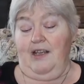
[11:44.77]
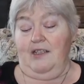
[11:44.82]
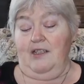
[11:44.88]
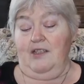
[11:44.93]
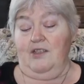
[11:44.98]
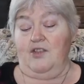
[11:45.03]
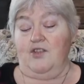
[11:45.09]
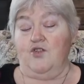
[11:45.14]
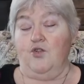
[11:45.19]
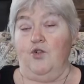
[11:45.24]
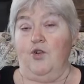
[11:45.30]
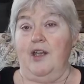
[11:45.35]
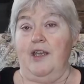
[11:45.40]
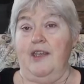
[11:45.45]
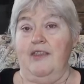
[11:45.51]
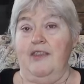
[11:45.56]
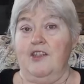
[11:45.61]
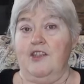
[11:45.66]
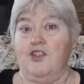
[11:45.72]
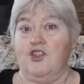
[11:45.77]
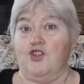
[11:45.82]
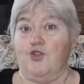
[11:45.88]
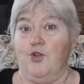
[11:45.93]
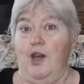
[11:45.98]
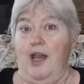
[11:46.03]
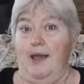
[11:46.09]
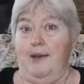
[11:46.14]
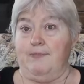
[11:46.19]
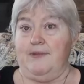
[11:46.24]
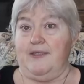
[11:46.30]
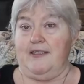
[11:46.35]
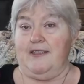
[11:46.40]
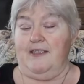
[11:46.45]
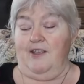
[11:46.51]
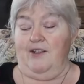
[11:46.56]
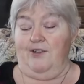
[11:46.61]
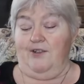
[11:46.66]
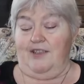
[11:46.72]
destroying the traps
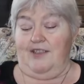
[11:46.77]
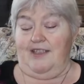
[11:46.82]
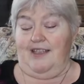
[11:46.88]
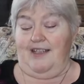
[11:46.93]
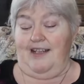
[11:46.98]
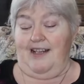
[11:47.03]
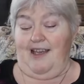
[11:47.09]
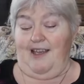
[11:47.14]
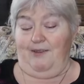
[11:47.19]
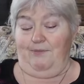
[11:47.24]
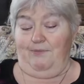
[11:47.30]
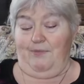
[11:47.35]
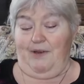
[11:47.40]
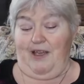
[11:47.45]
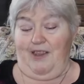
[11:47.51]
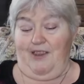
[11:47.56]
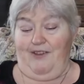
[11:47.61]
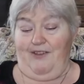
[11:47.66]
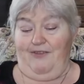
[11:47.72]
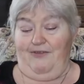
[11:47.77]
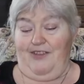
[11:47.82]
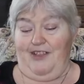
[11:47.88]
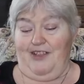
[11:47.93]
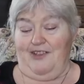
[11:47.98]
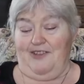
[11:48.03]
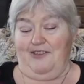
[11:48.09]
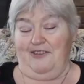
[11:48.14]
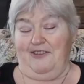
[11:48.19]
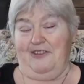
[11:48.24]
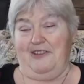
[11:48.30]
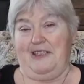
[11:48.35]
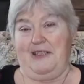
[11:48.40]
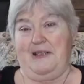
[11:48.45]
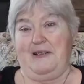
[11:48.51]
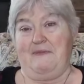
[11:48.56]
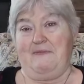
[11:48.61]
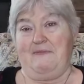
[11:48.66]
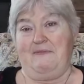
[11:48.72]
that are set out by the
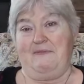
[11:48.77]
officials.